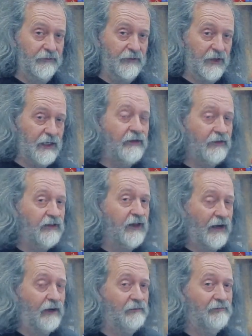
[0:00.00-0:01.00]
And even
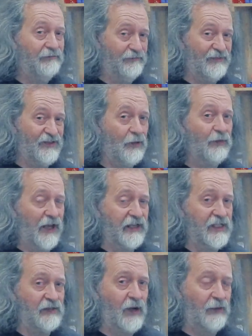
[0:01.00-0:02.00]
that, in some
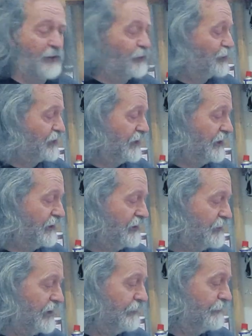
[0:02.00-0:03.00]
cases, might be pushing it a
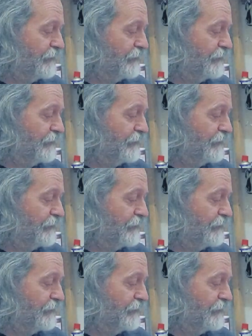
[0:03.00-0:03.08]
little bit.